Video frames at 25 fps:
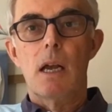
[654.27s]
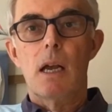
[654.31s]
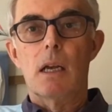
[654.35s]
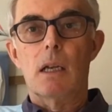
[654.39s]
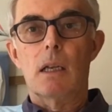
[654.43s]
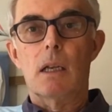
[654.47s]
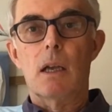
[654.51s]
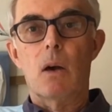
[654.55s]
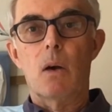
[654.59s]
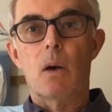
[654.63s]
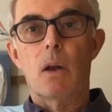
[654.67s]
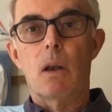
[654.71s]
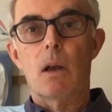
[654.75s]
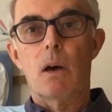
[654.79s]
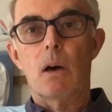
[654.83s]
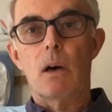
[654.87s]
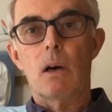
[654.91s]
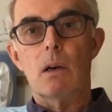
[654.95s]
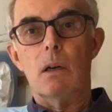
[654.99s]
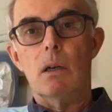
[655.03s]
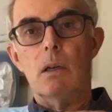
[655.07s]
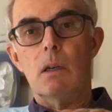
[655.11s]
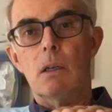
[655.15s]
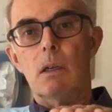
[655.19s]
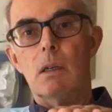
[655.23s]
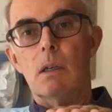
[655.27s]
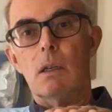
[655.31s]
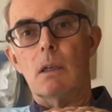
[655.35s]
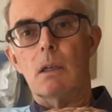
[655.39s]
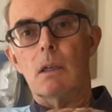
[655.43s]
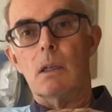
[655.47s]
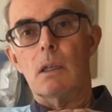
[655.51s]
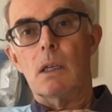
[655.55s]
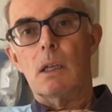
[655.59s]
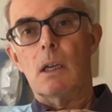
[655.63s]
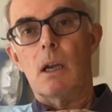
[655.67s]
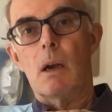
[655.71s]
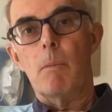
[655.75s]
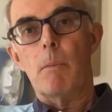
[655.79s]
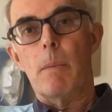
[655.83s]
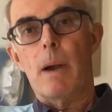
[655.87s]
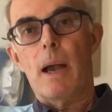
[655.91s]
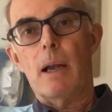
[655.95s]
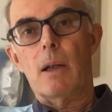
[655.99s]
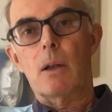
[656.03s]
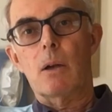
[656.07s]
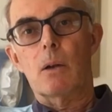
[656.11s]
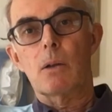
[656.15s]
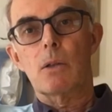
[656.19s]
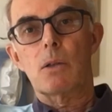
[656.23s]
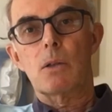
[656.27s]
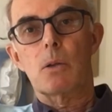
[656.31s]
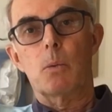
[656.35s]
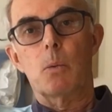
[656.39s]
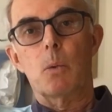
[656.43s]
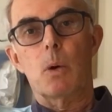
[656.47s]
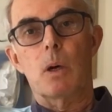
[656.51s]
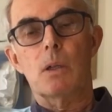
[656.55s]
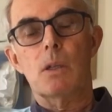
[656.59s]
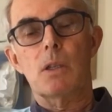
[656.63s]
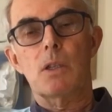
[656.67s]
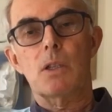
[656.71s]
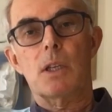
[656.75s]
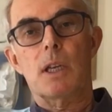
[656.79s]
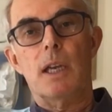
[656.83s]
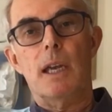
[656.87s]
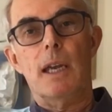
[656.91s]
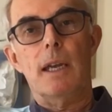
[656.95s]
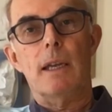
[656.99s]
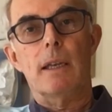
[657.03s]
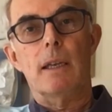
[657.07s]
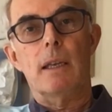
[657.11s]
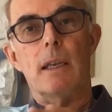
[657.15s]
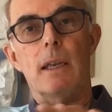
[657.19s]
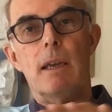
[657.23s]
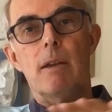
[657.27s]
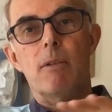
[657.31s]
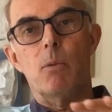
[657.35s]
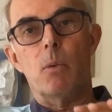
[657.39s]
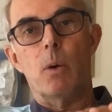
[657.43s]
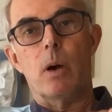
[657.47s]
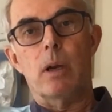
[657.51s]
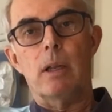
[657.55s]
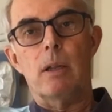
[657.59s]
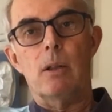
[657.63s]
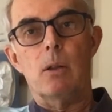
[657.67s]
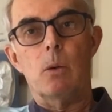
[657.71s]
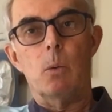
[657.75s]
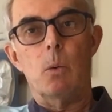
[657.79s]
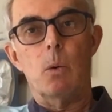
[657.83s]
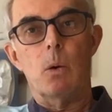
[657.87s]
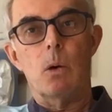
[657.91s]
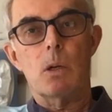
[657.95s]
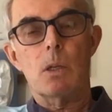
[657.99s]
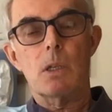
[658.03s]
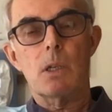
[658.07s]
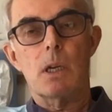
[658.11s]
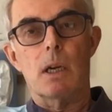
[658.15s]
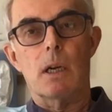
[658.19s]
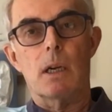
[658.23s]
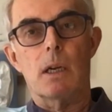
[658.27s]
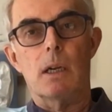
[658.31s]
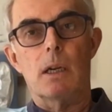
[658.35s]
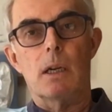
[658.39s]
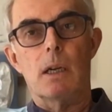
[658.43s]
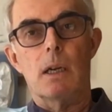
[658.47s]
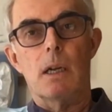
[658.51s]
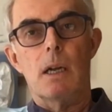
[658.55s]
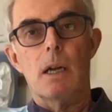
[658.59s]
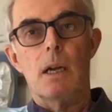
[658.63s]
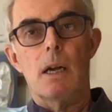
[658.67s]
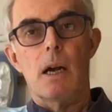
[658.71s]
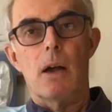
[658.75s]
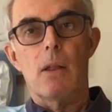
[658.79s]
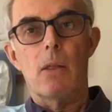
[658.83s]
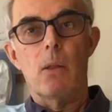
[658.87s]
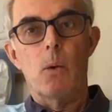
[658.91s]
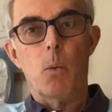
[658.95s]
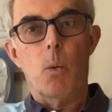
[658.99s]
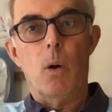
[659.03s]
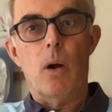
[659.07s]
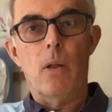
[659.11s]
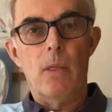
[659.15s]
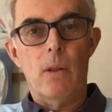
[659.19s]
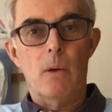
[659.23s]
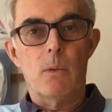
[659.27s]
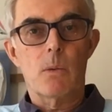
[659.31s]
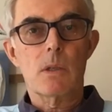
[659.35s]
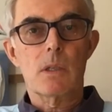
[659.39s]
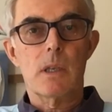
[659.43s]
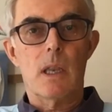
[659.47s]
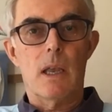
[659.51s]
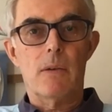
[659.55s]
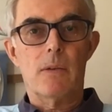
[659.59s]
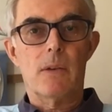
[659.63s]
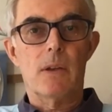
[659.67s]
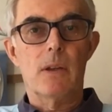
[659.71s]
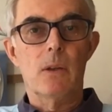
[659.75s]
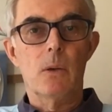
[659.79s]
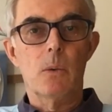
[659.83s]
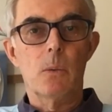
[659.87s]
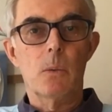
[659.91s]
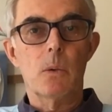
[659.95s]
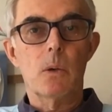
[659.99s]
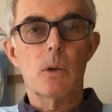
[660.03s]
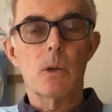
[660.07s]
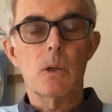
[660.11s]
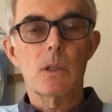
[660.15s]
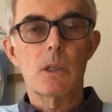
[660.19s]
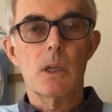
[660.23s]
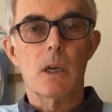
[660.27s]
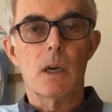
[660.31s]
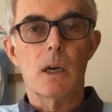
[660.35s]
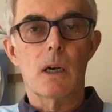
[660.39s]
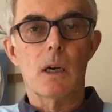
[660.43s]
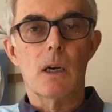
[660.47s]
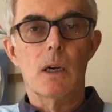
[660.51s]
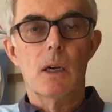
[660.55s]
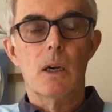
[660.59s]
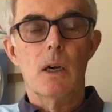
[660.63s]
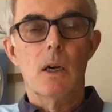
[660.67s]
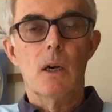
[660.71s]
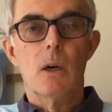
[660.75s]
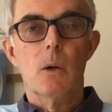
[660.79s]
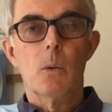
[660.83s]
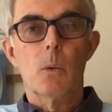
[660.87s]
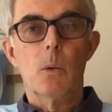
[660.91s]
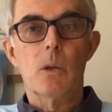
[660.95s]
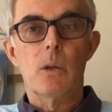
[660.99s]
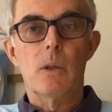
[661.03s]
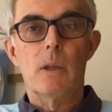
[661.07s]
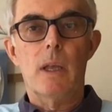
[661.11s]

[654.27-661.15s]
go along, come back onto one ski and leave one in the water, and the one that was left in the water would